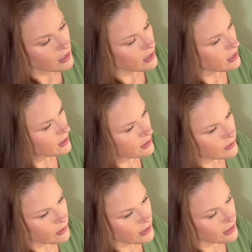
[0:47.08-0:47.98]

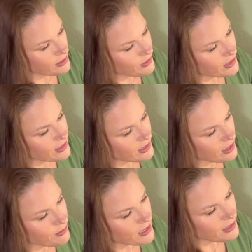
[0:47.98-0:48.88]
Another time to
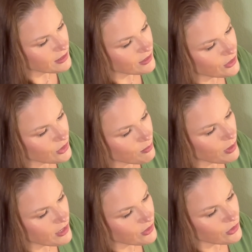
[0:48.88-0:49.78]
decide. Make a decision
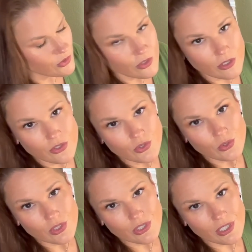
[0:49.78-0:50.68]
based on your heart's true
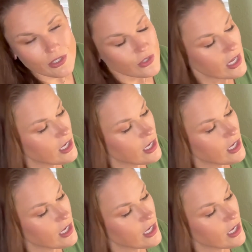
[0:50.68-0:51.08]
desires.